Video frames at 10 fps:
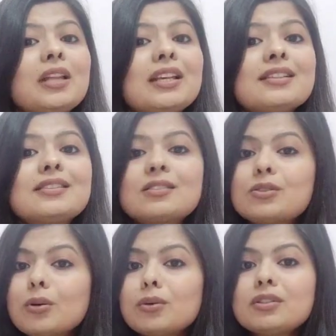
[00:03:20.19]
please
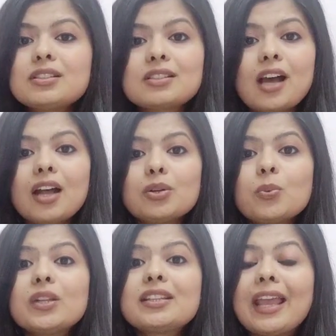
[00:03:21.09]
don't start
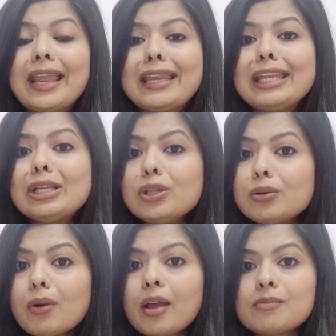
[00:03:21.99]
with any
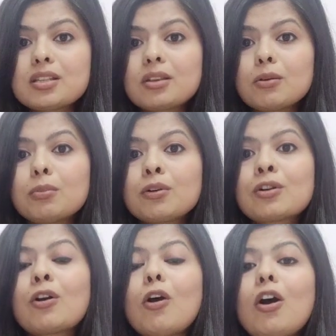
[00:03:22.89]
new MCQ
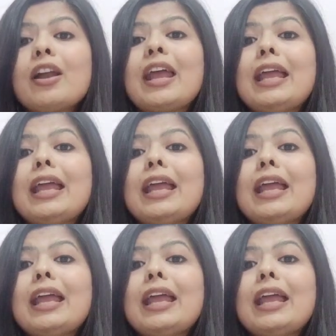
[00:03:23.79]
book or